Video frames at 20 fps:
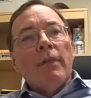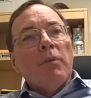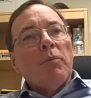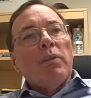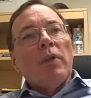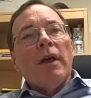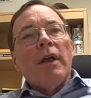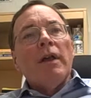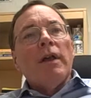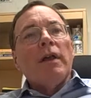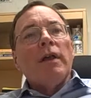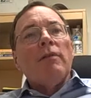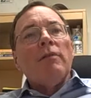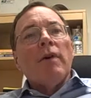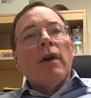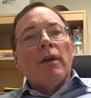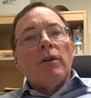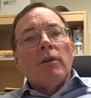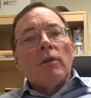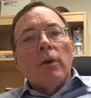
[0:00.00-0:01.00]
the planning
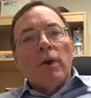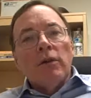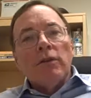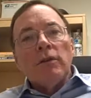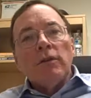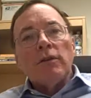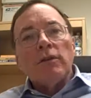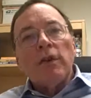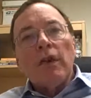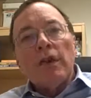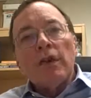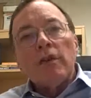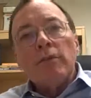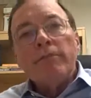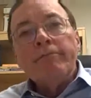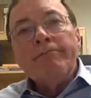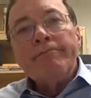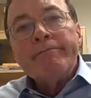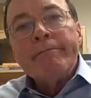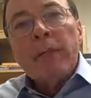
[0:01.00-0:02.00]
evaluation cycle.
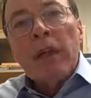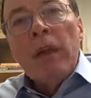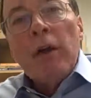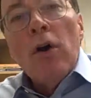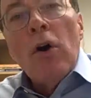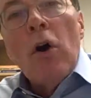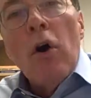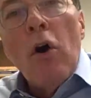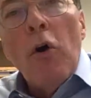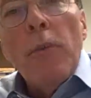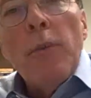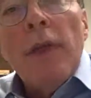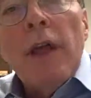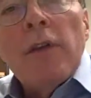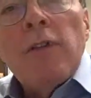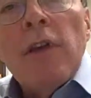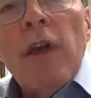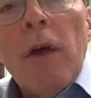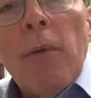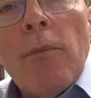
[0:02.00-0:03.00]
Hope
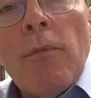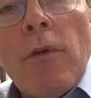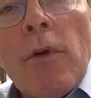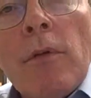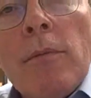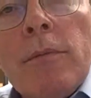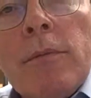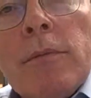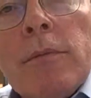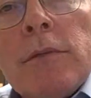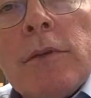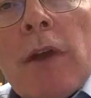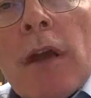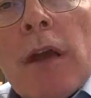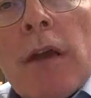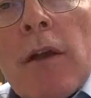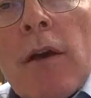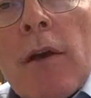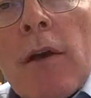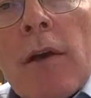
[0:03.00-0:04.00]
that's helpful.
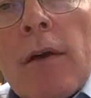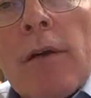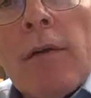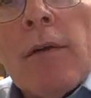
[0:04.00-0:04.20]
Take care.